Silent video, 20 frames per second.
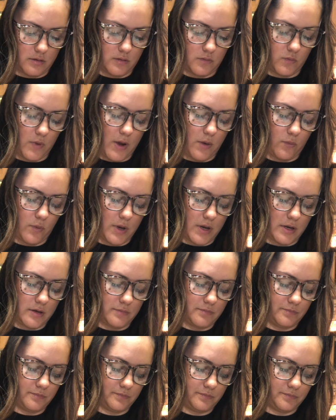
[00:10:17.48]
wet
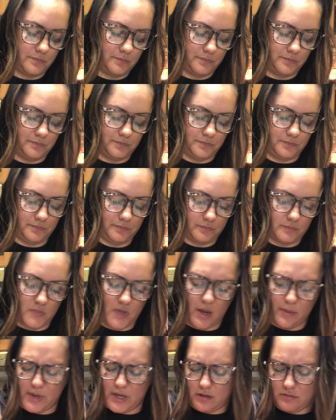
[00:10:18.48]
one,
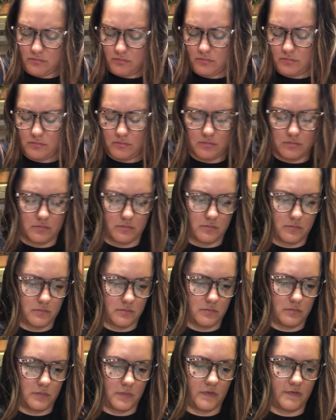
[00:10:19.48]
I mean
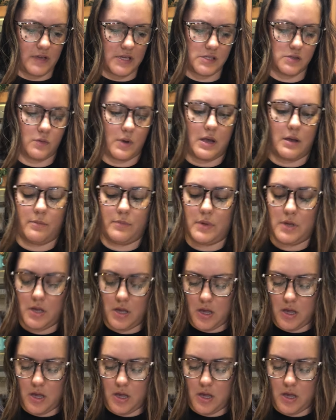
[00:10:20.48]
face wipe,